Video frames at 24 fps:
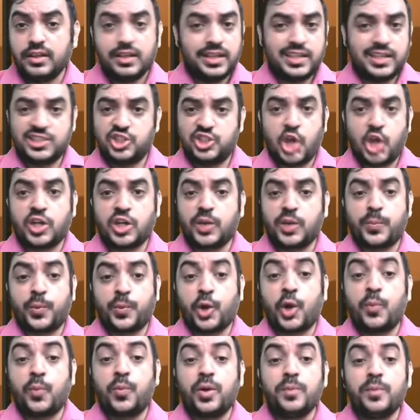is not a
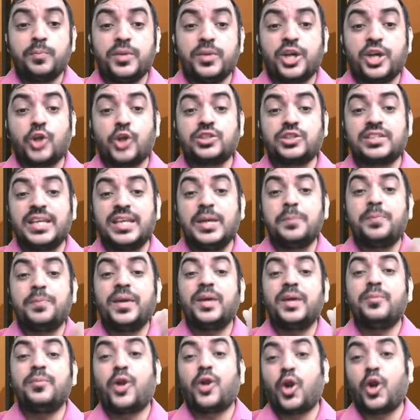problem because
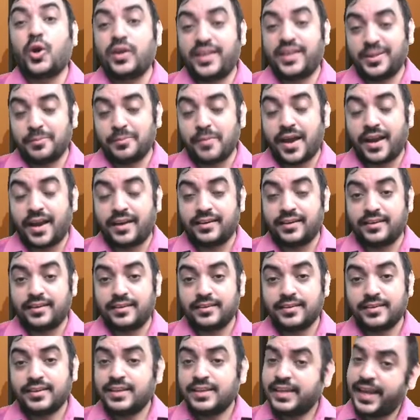repayable on demand.
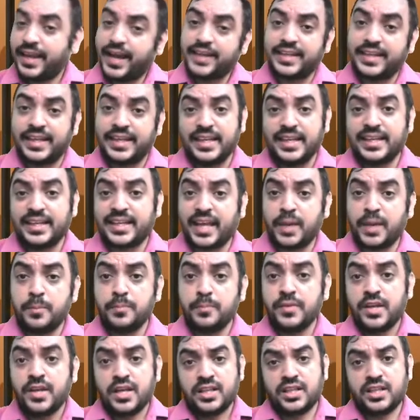At any
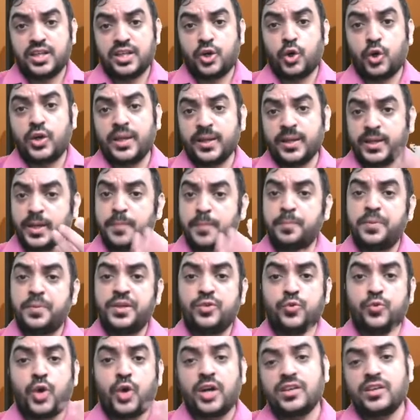time the holding
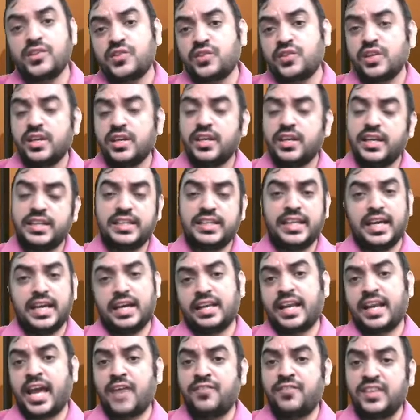company wants, they
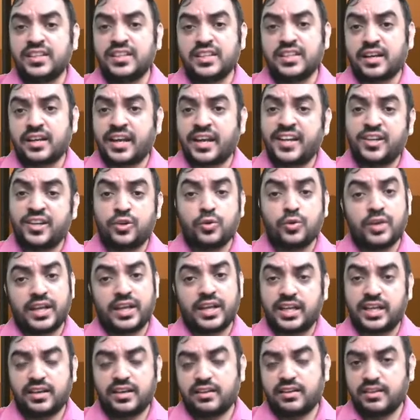are having the right to
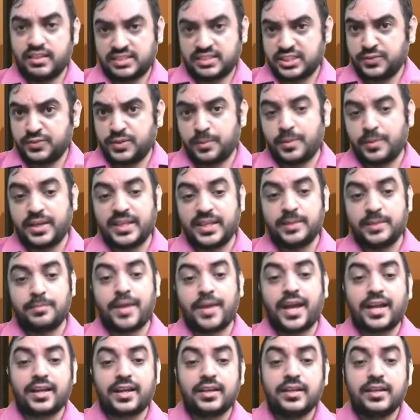uh, receive the money
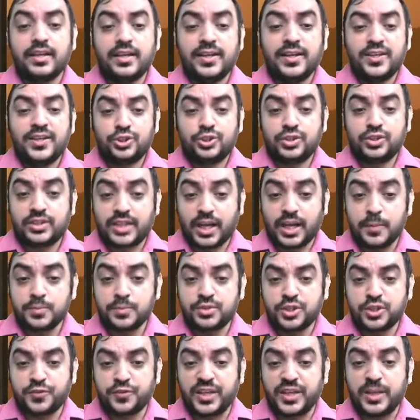back. So
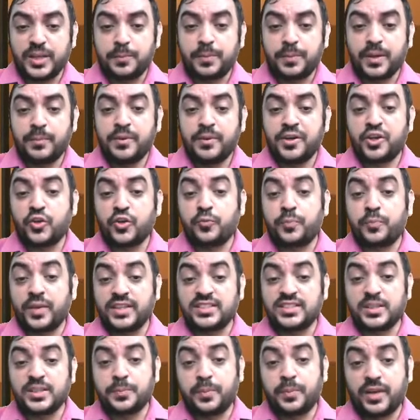terms of repayment of
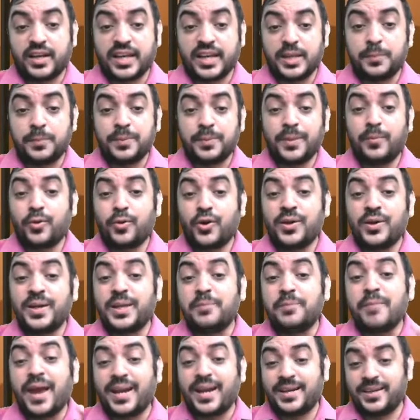principal, repayable on
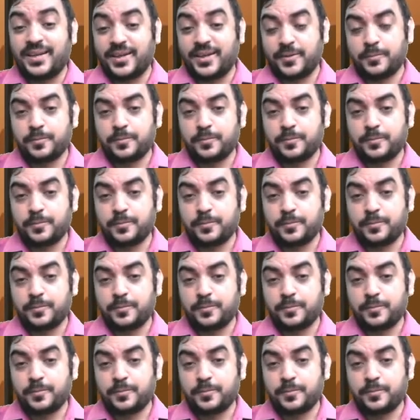demand,